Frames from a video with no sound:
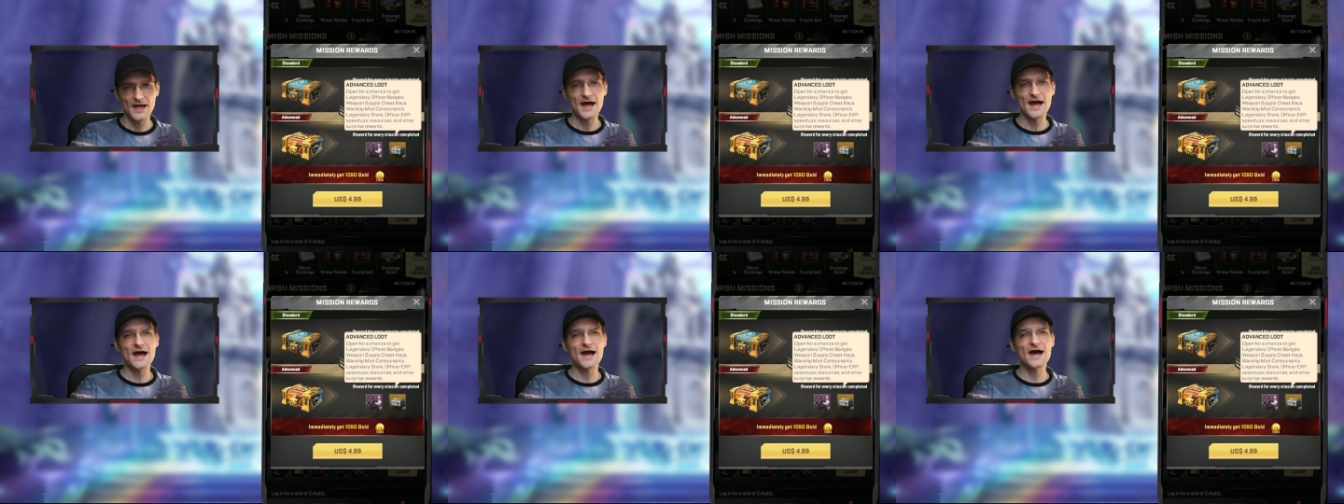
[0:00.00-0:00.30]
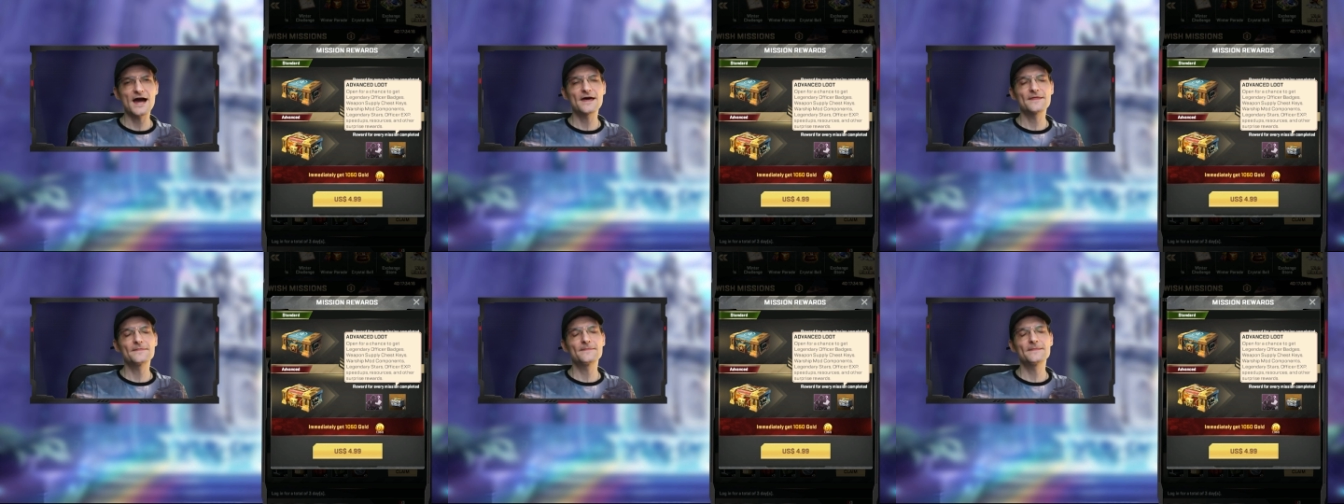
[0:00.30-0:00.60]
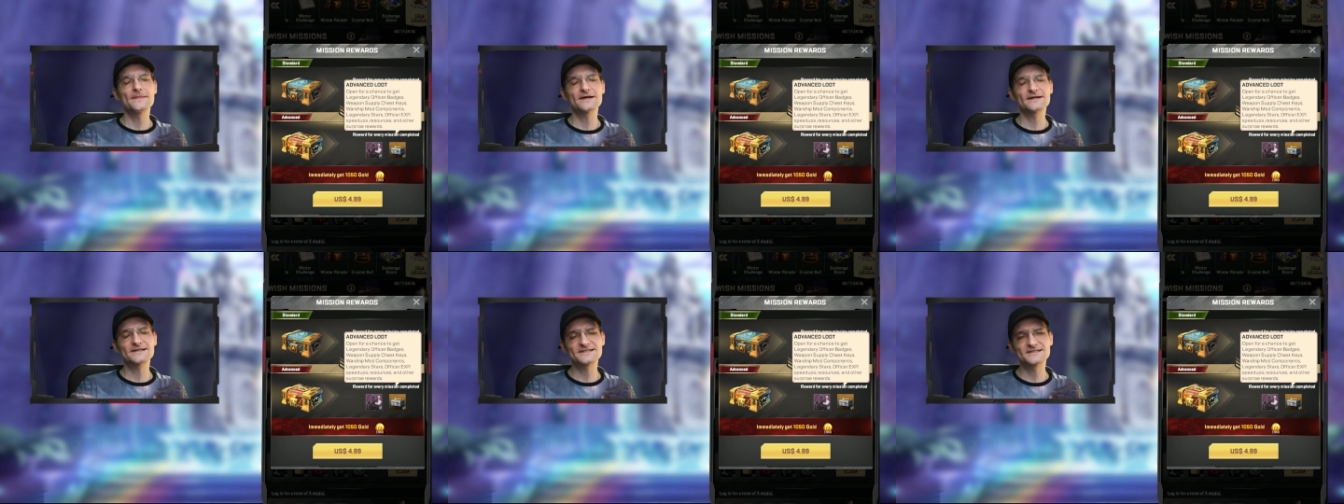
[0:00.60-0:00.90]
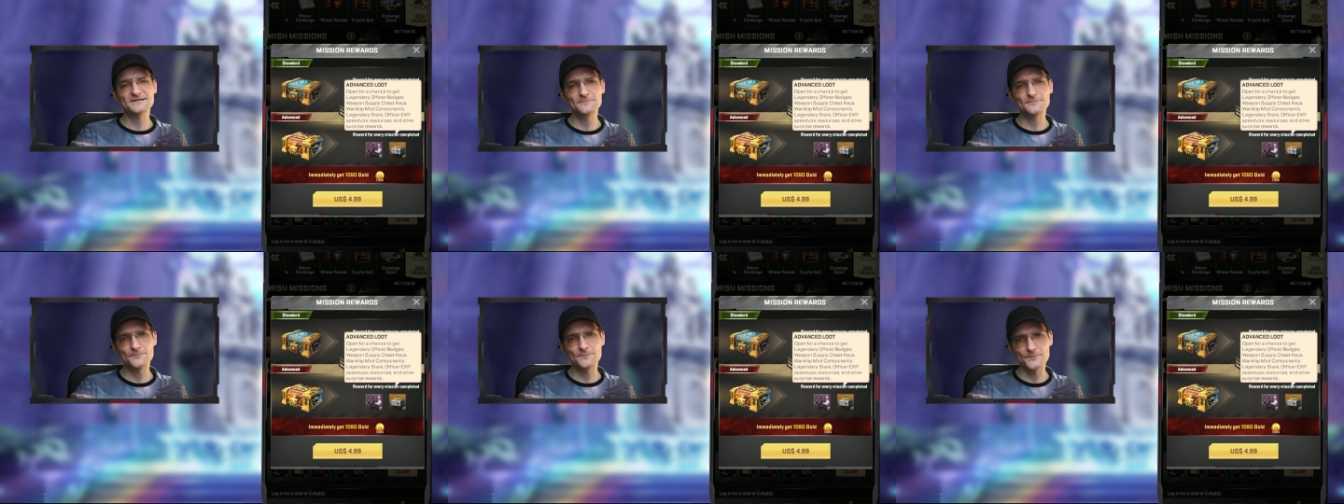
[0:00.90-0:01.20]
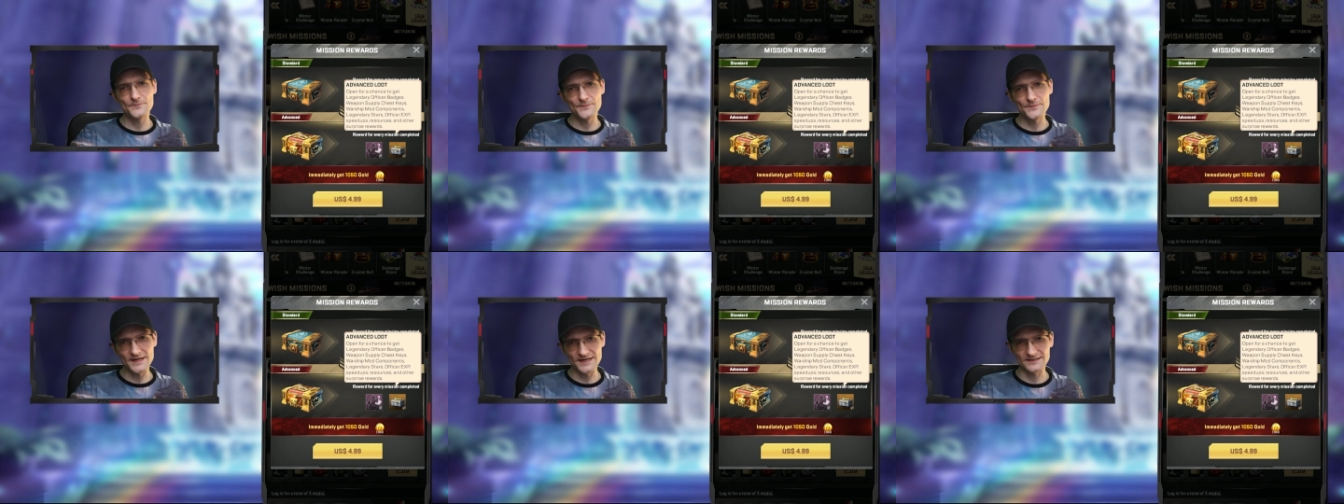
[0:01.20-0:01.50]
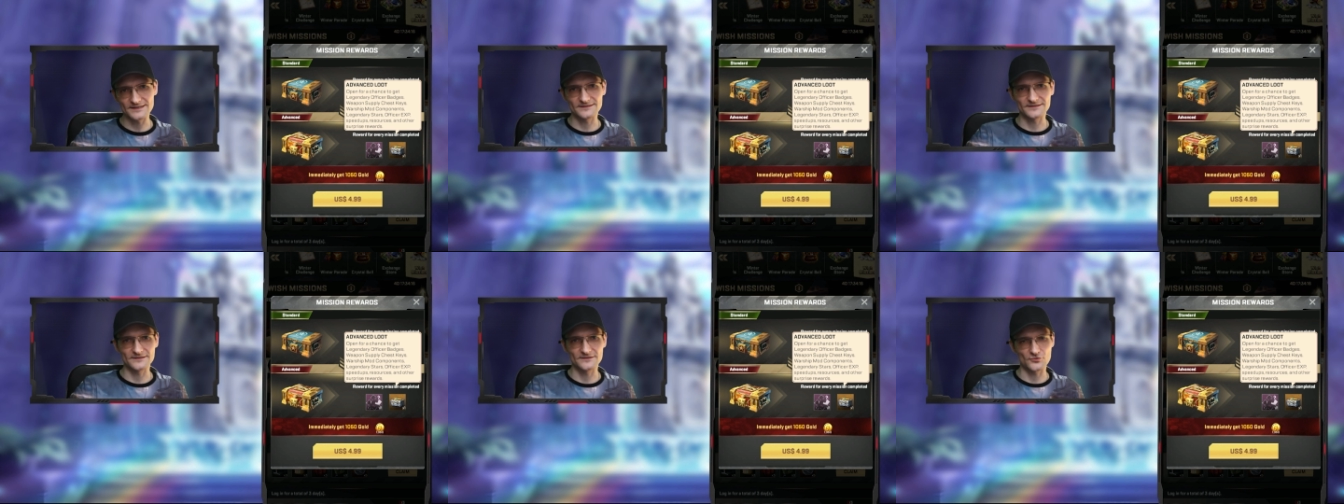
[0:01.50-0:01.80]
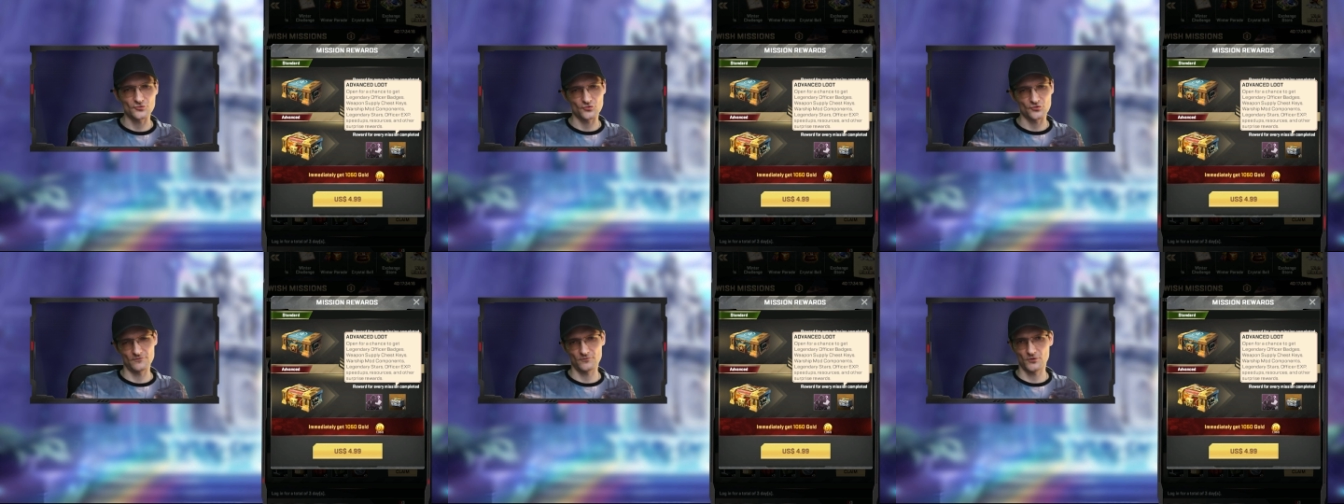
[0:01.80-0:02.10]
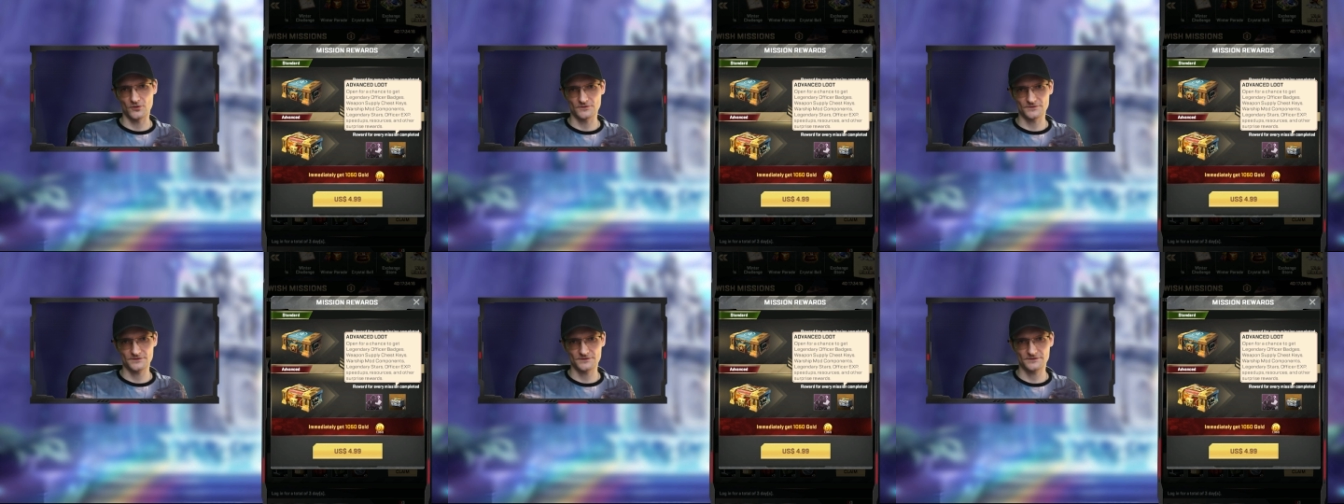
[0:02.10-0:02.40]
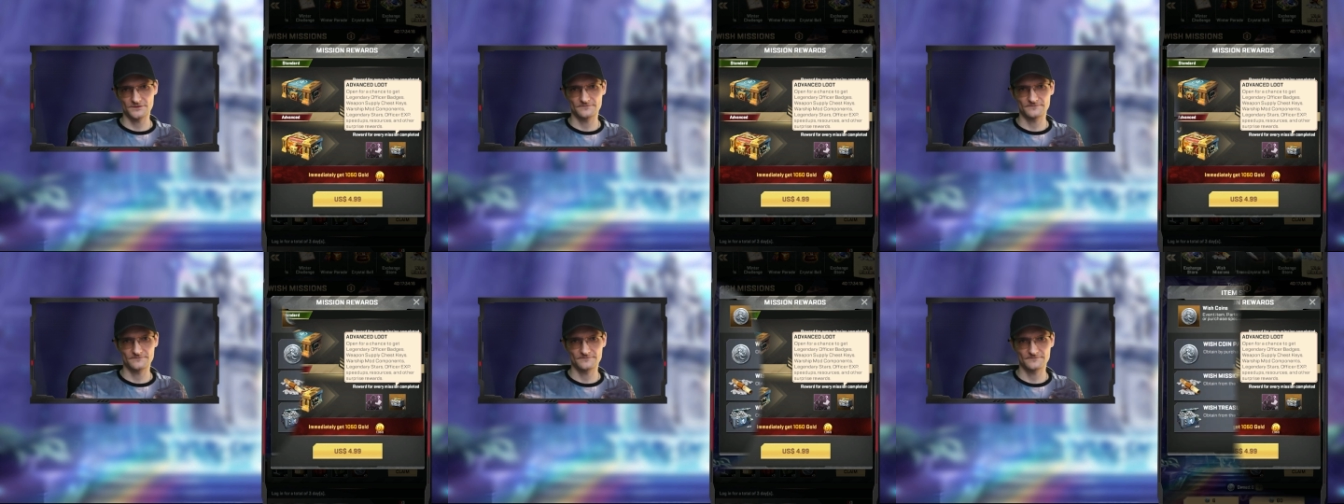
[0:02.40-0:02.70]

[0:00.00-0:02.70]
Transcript: unexpected rewards.